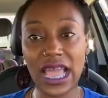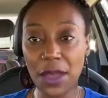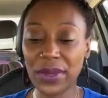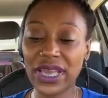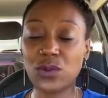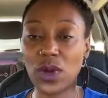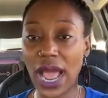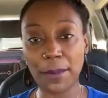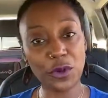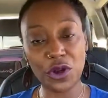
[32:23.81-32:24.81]
Because what
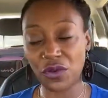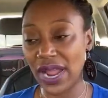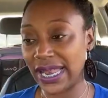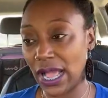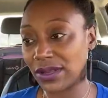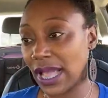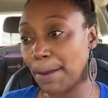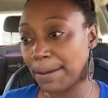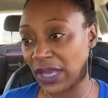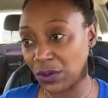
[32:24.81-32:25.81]
I'm doing right now is
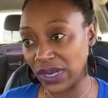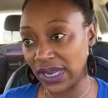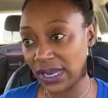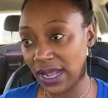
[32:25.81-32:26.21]
I'm building.